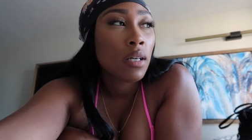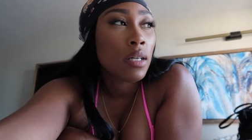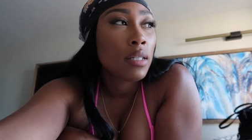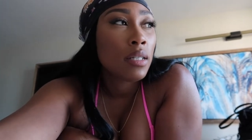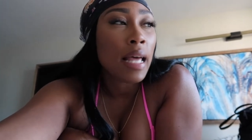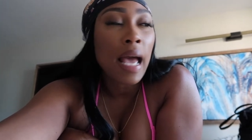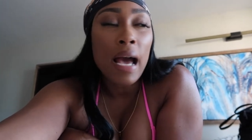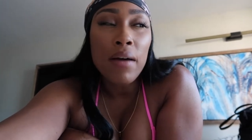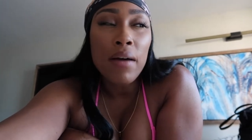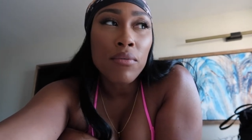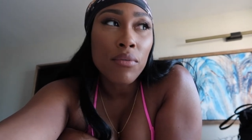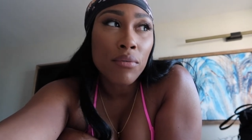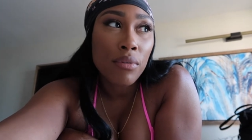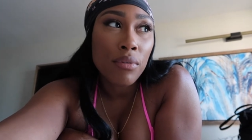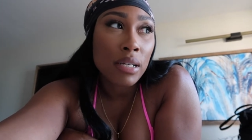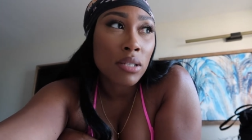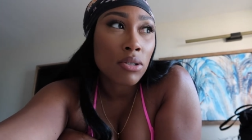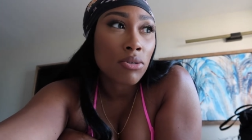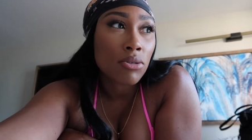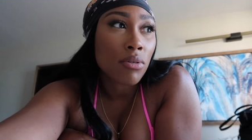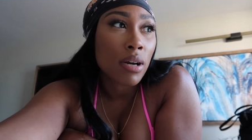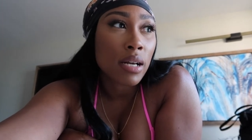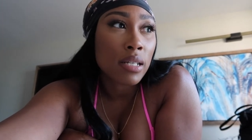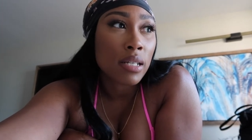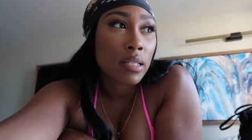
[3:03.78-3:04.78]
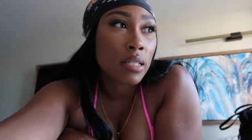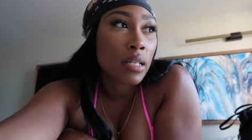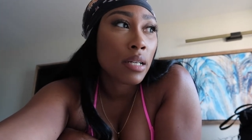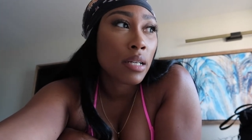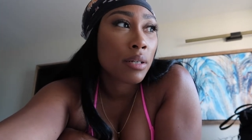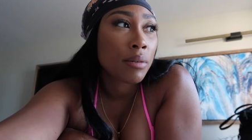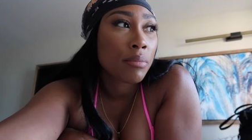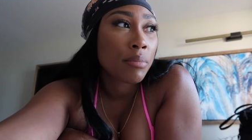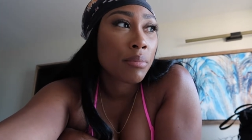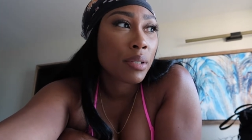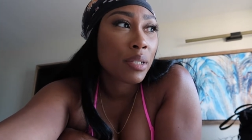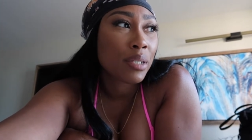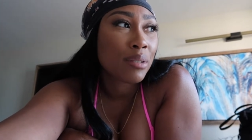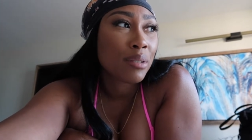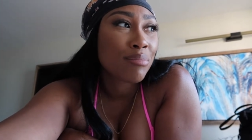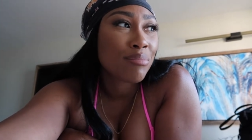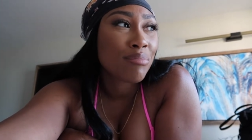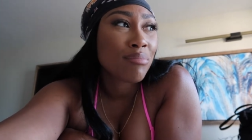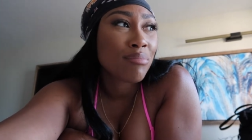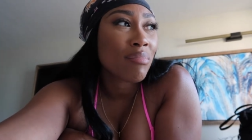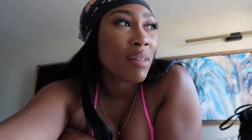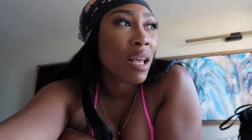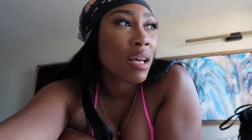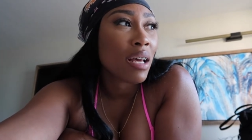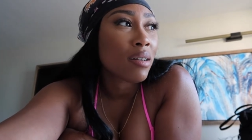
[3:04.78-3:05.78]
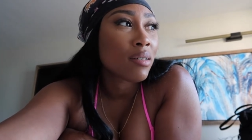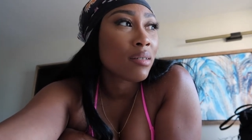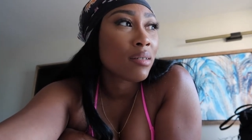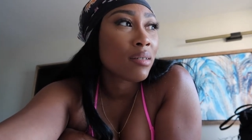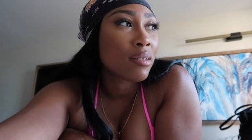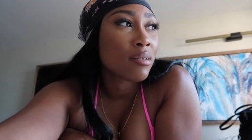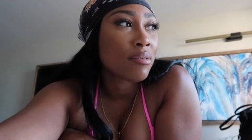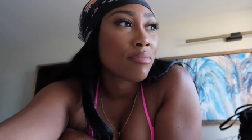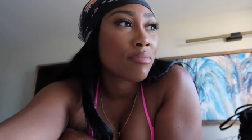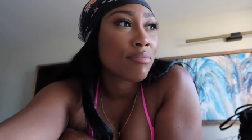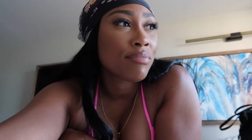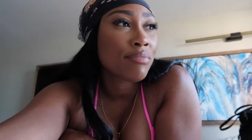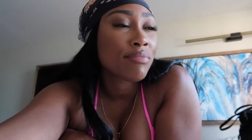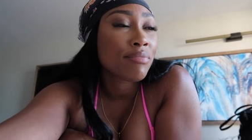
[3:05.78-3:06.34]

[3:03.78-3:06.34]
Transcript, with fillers: They have restaurants here, but I don't know,